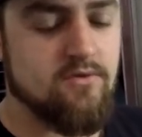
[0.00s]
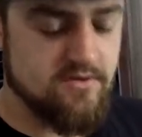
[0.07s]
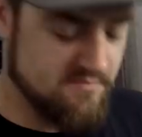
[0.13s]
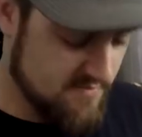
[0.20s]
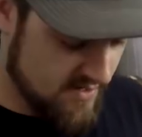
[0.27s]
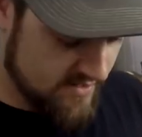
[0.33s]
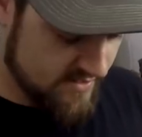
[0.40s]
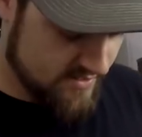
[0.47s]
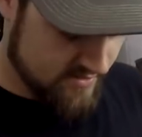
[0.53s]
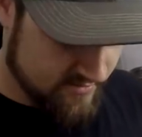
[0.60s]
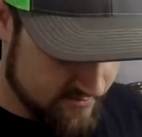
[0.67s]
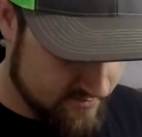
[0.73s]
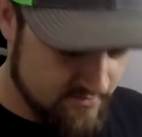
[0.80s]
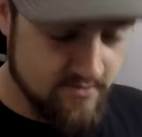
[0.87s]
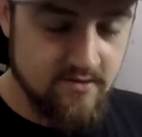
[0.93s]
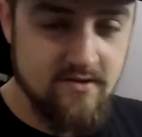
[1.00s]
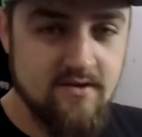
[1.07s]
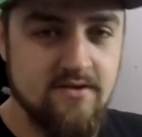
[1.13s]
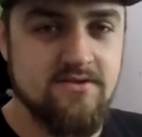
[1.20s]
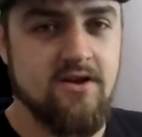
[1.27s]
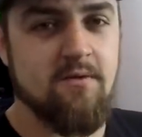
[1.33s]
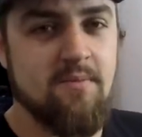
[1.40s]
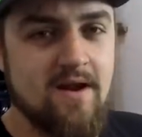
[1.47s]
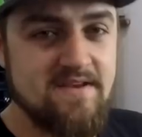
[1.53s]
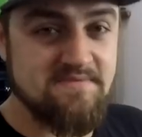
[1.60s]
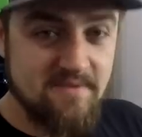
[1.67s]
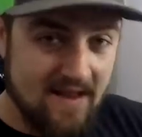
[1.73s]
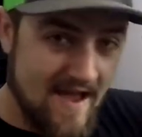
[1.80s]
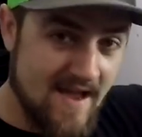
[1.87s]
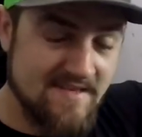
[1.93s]
Well, it's mine now. So everybody's
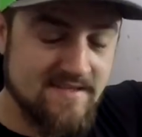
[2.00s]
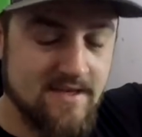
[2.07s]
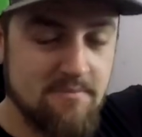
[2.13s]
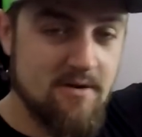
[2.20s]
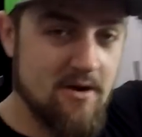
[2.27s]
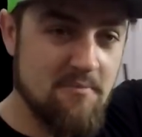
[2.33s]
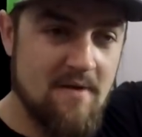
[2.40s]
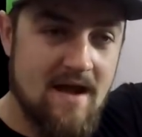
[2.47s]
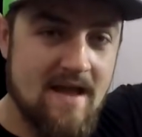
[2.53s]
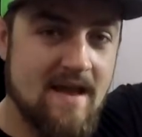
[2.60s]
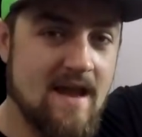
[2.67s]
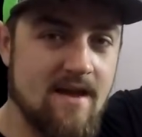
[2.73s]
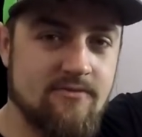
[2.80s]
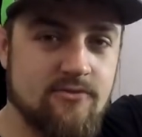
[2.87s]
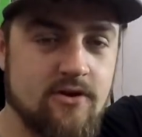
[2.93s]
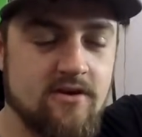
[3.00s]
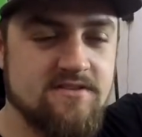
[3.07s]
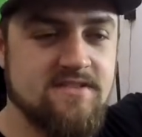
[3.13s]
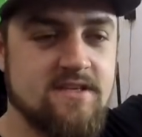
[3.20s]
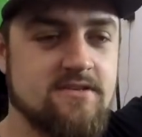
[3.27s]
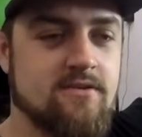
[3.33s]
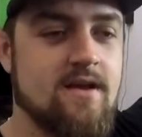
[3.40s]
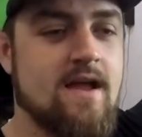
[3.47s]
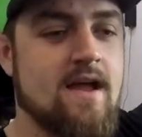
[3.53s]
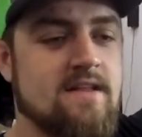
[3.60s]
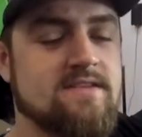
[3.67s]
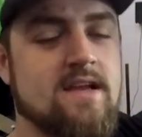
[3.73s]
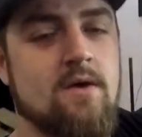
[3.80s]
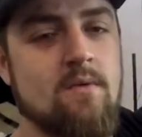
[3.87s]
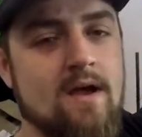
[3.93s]
been asking about buying After Hours Diesel
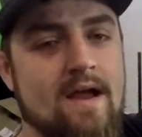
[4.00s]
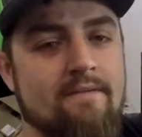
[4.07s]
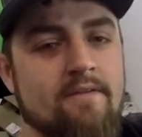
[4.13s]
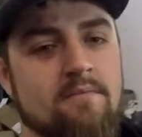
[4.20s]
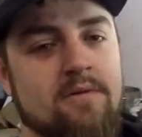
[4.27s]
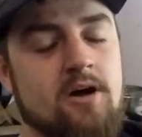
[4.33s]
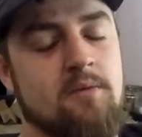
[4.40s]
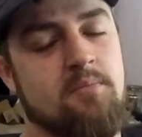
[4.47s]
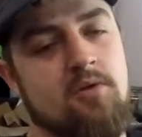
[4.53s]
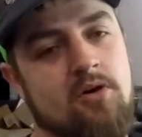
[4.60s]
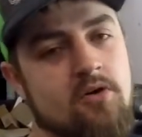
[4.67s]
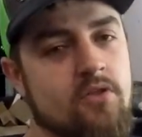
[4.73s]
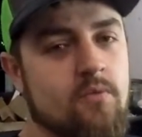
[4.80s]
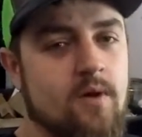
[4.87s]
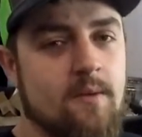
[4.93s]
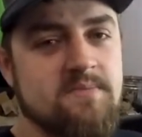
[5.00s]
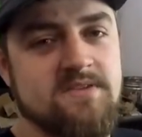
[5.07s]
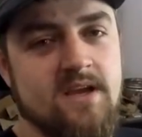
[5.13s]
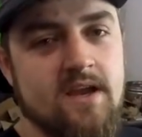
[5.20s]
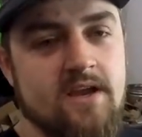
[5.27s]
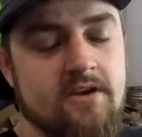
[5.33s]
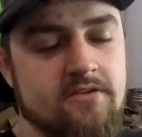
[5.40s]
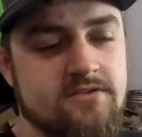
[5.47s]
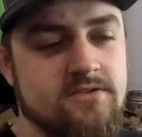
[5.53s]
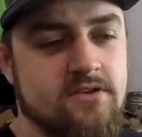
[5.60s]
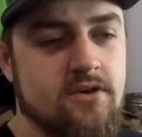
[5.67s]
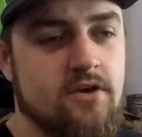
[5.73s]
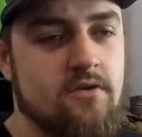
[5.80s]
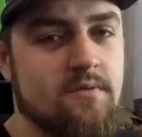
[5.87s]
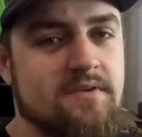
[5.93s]
hats. I will have them up on the website here
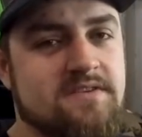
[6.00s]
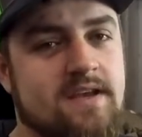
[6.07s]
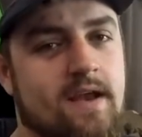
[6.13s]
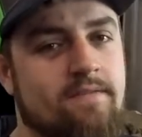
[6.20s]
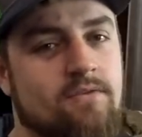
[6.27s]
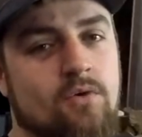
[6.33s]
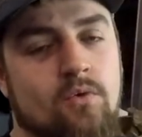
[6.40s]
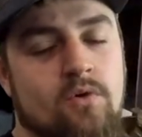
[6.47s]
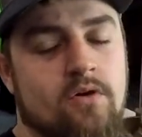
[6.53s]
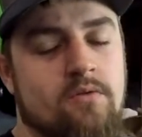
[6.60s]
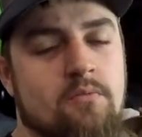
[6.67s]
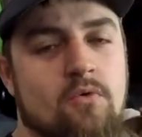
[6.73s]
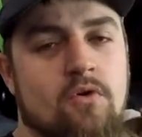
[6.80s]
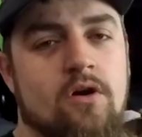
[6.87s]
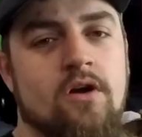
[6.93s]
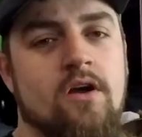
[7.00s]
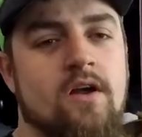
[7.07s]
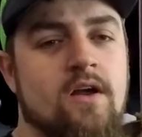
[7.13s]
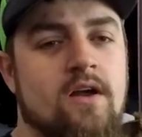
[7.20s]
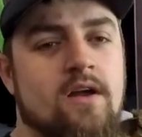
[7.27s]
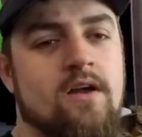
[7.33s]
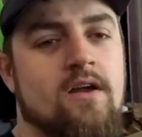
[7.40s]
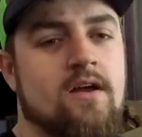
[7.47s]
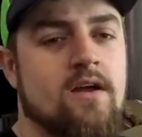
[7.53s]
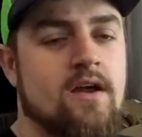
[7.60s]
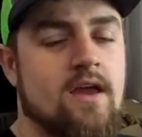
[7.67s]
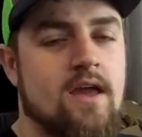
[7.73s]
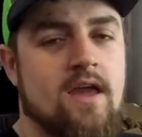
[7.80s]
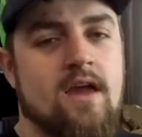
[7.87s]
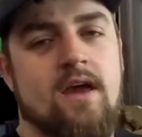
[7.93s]
soon. We just have to order more.
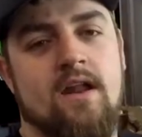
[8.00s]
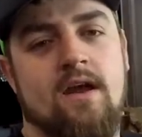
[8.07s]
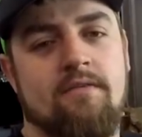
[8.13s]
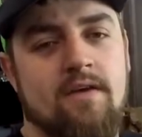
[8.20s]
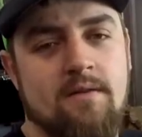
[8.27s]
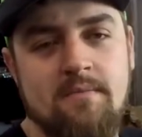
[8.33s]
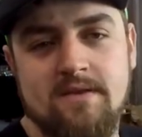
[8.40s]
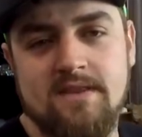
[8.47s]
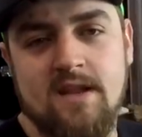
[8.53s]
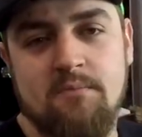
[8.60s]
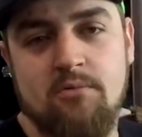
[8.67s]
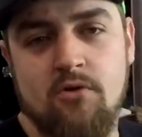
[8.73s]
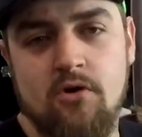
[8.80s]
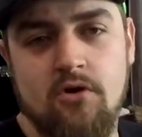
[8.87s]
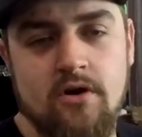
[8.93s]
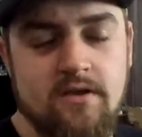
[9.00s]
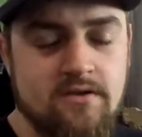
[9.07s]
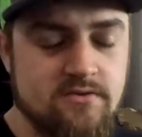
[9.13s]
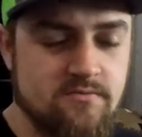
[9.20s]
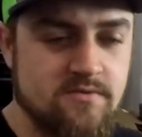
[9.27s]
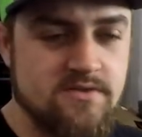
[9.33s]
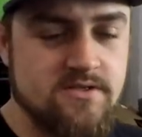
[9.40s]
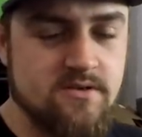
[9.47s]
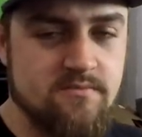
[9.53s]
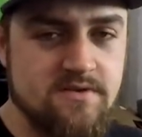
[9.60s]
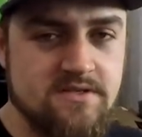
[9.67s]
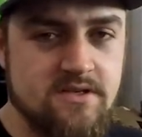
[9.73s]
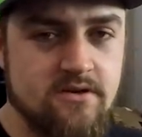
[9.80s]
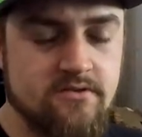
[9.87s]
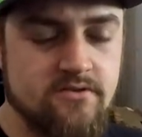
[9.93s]
And I've gotta make that a priority because we've been so
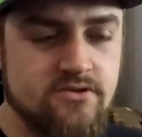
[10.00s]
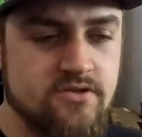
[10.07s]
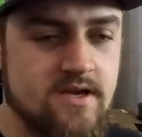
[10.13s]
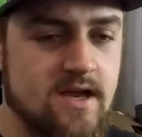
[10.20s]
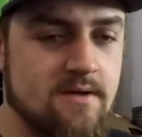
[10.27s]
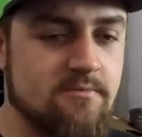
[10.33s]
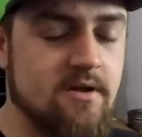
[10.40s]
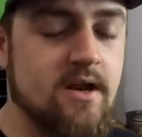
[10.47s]
busy here at the shop.